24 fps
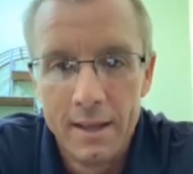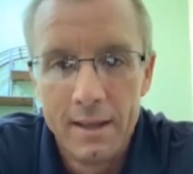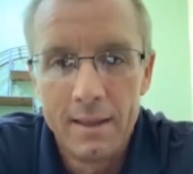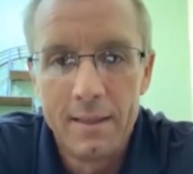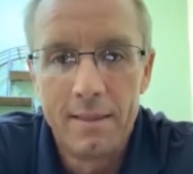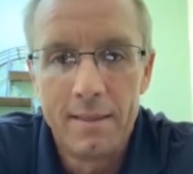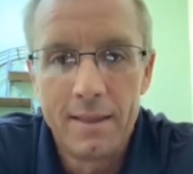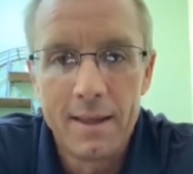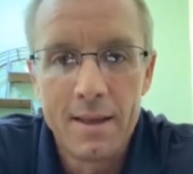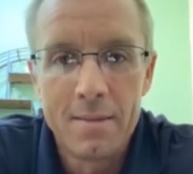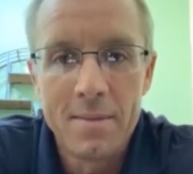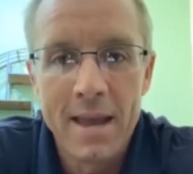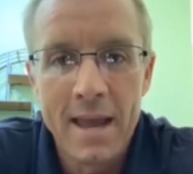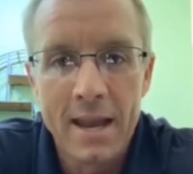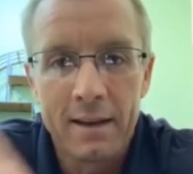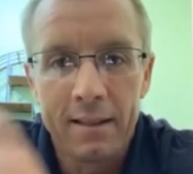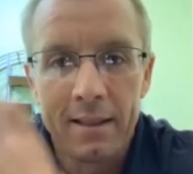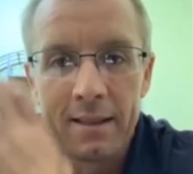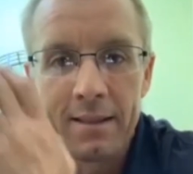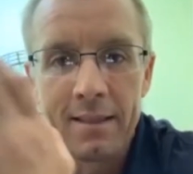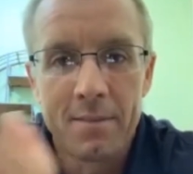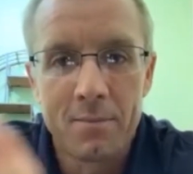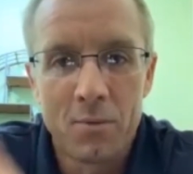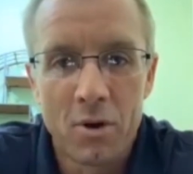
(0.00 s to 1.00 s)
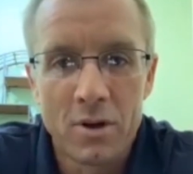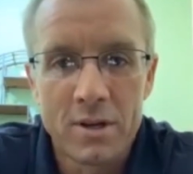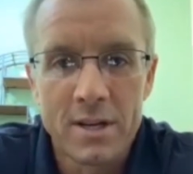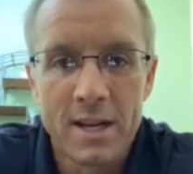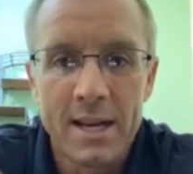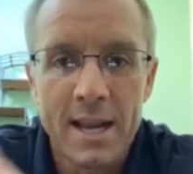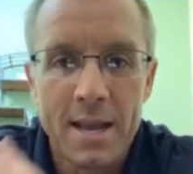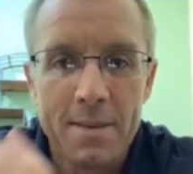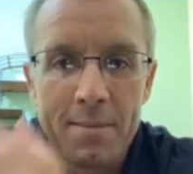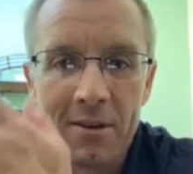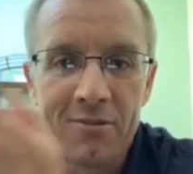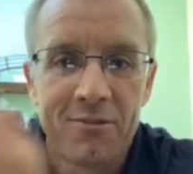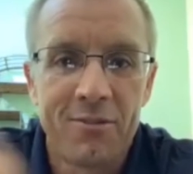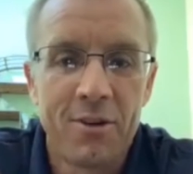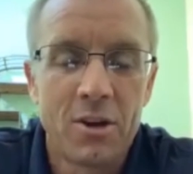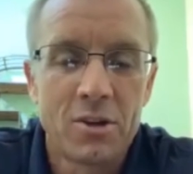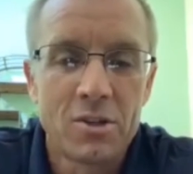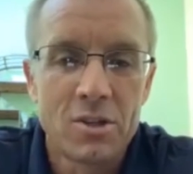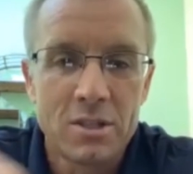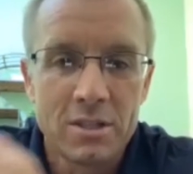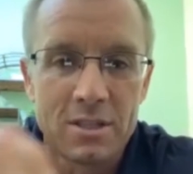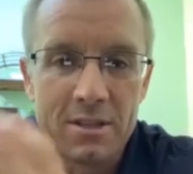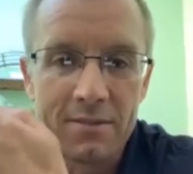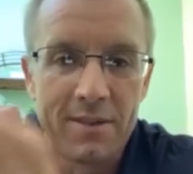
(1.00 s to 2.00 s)
them handling the more dynamic
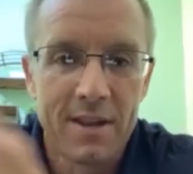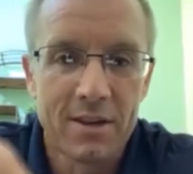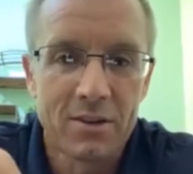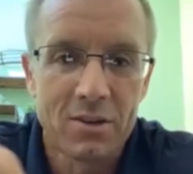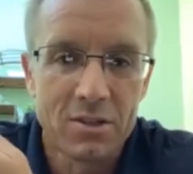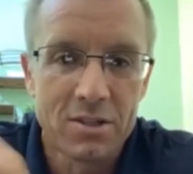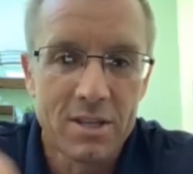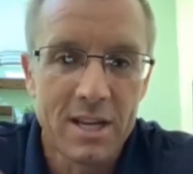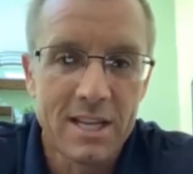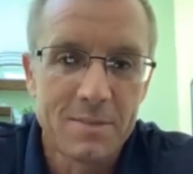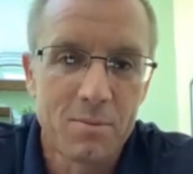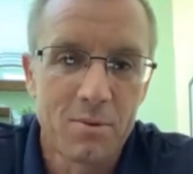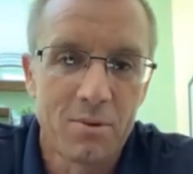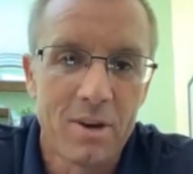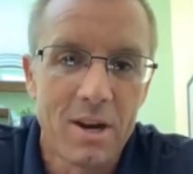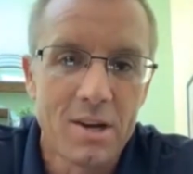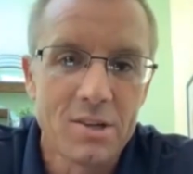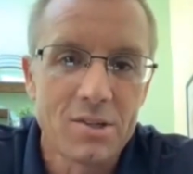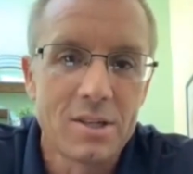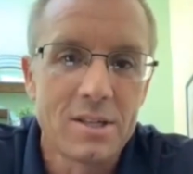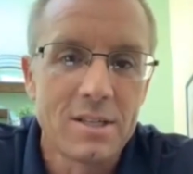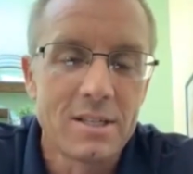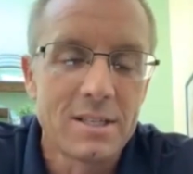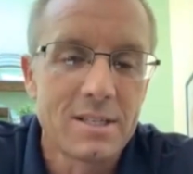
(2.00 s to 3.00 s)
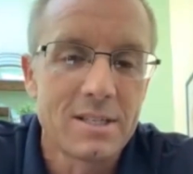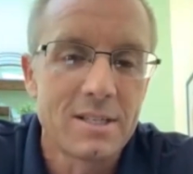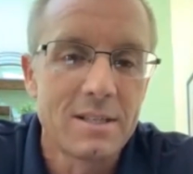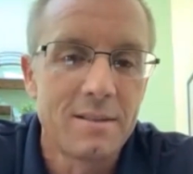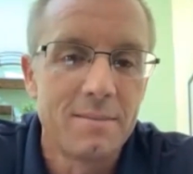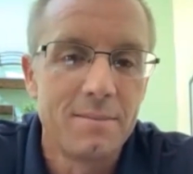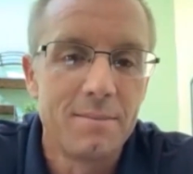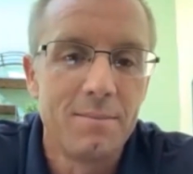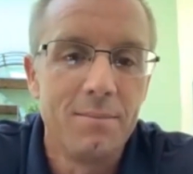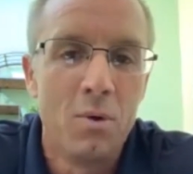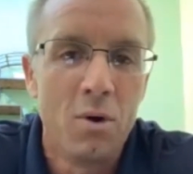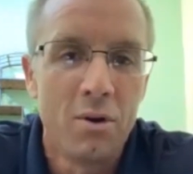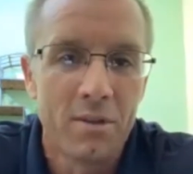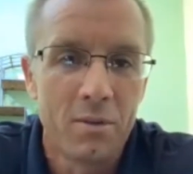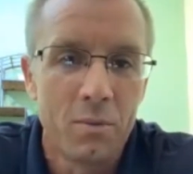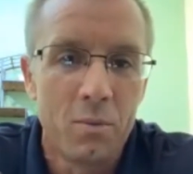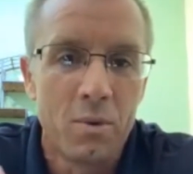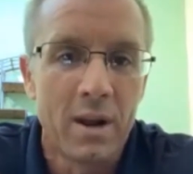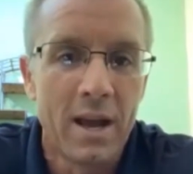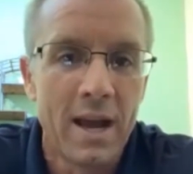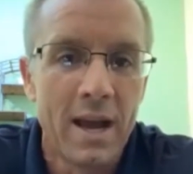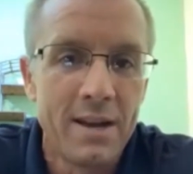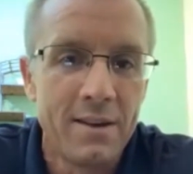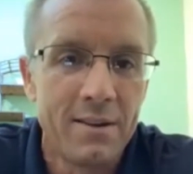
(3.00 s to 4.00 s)
functions of exercise progressions more
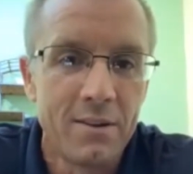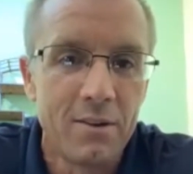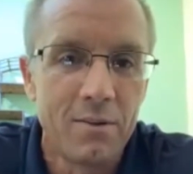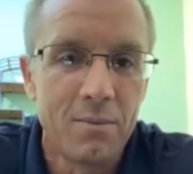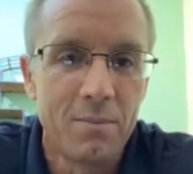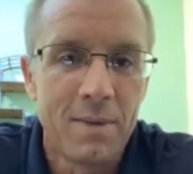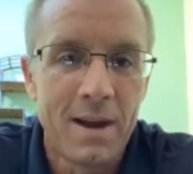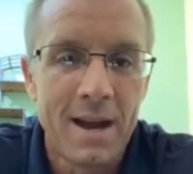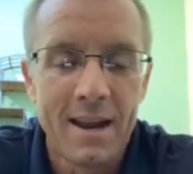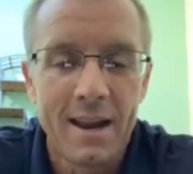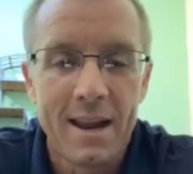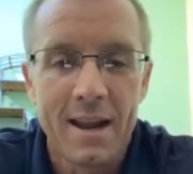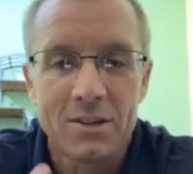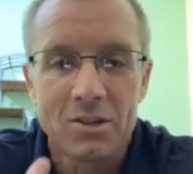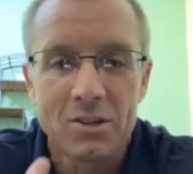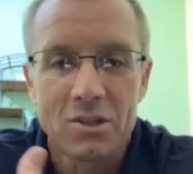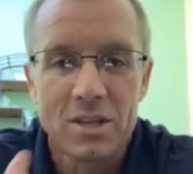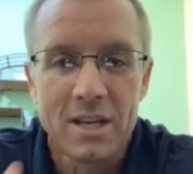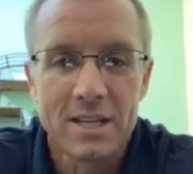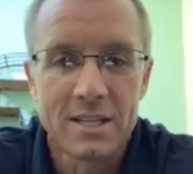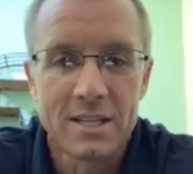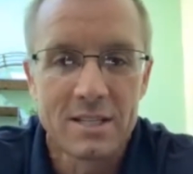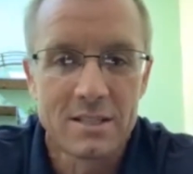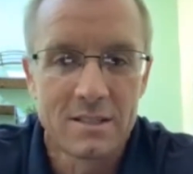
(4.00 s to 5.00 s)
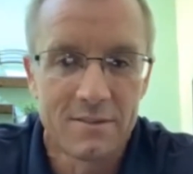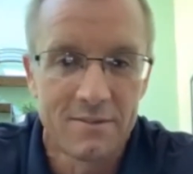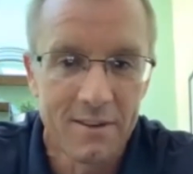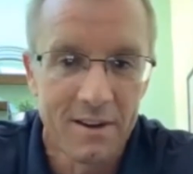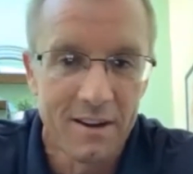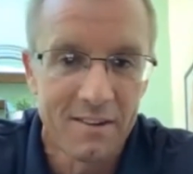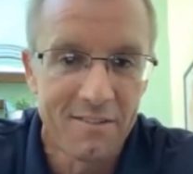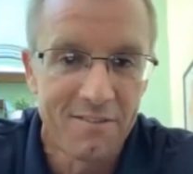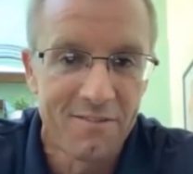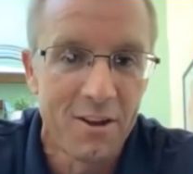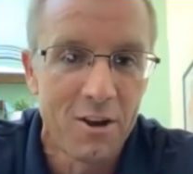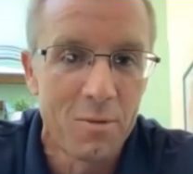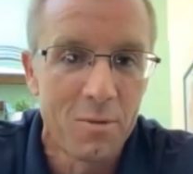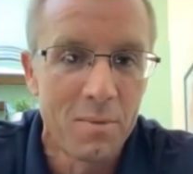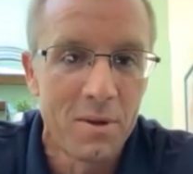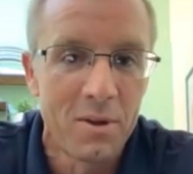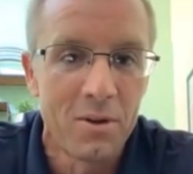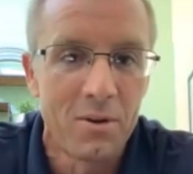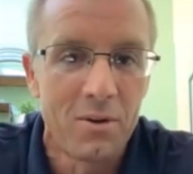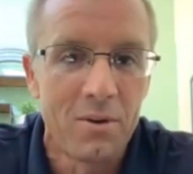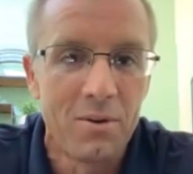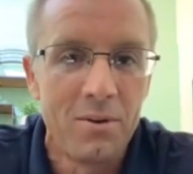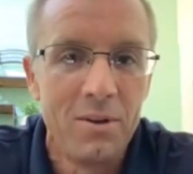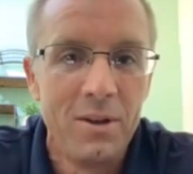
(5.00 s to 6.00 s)
than what I do. My exercises are very
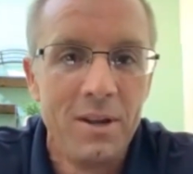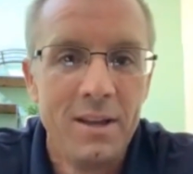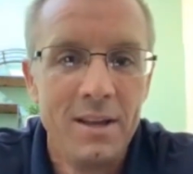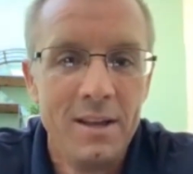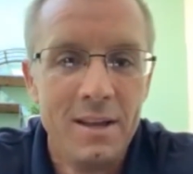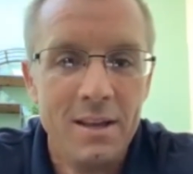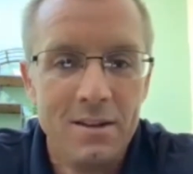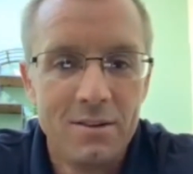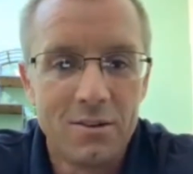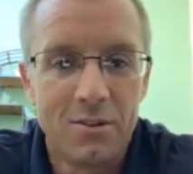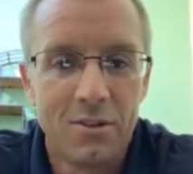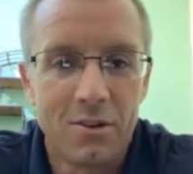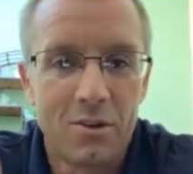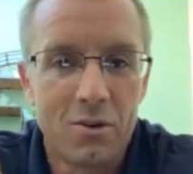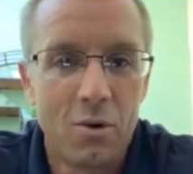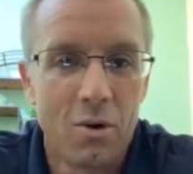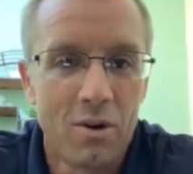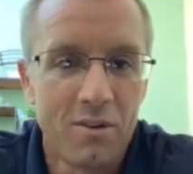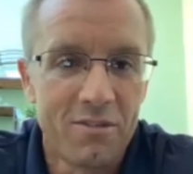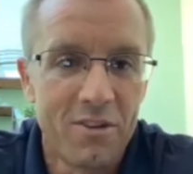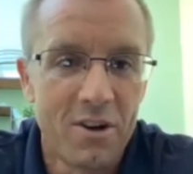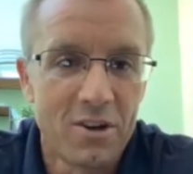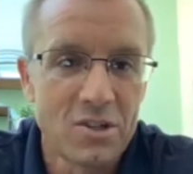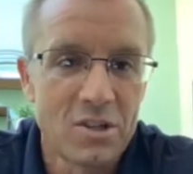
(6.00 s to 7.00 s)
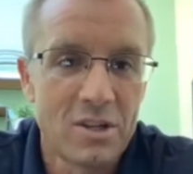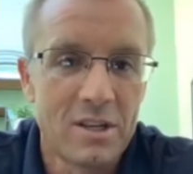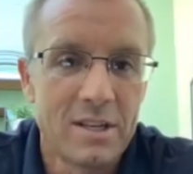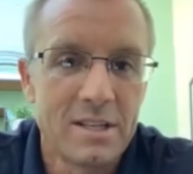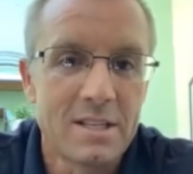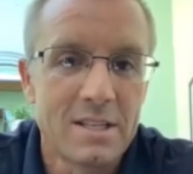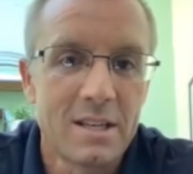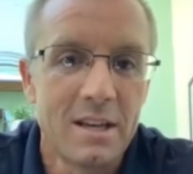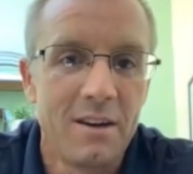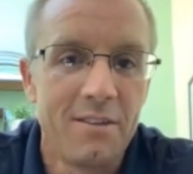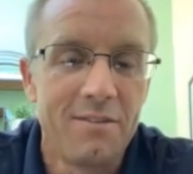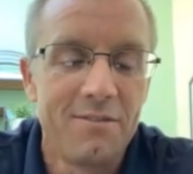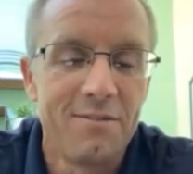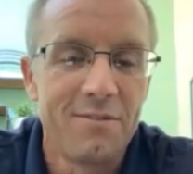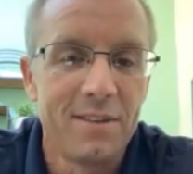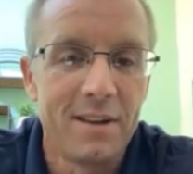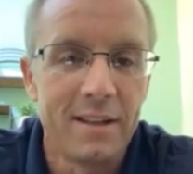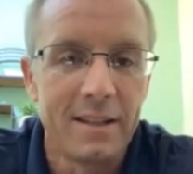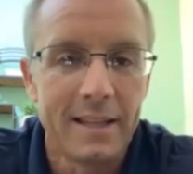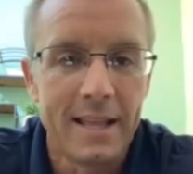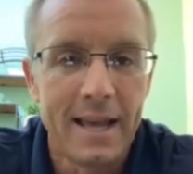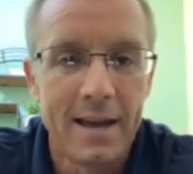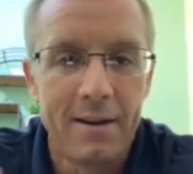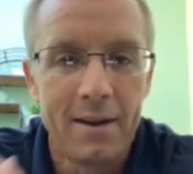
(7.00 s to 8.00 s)
fundamental to the core function itself,
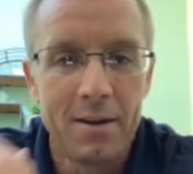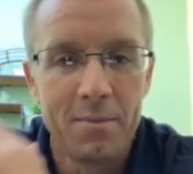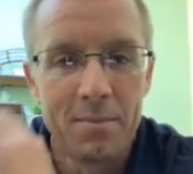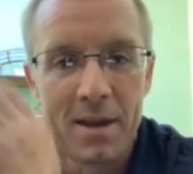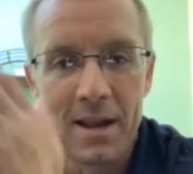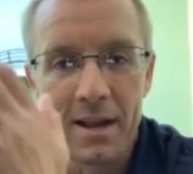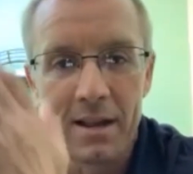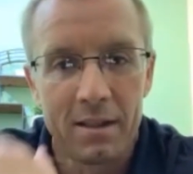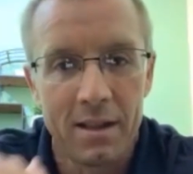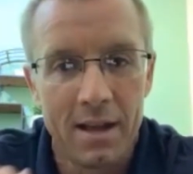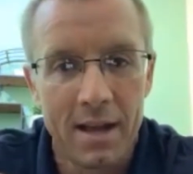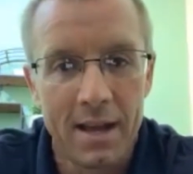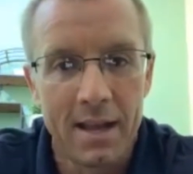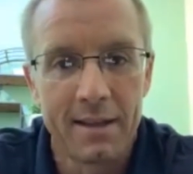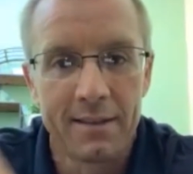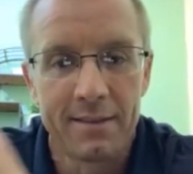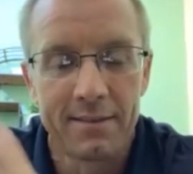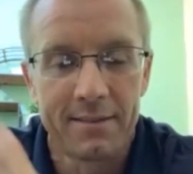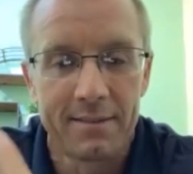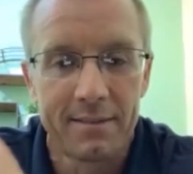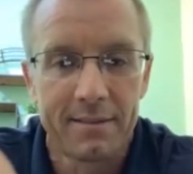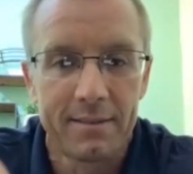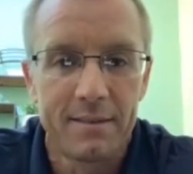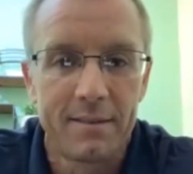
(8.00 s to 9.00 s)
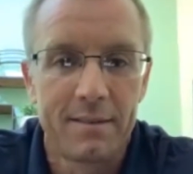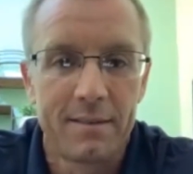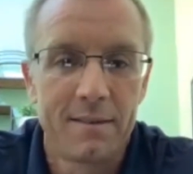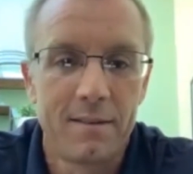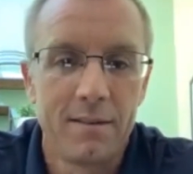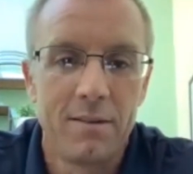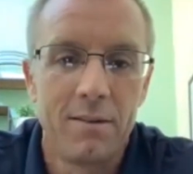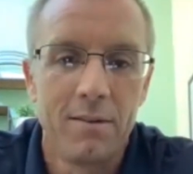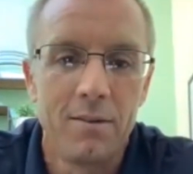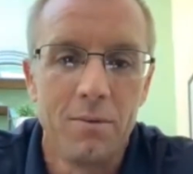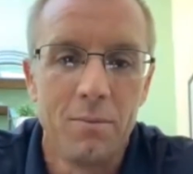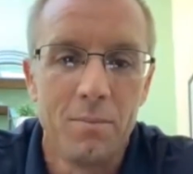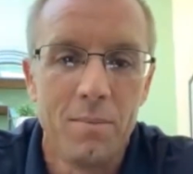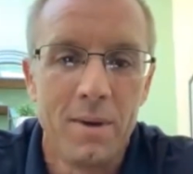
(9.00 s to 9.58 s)
allowing my clients to do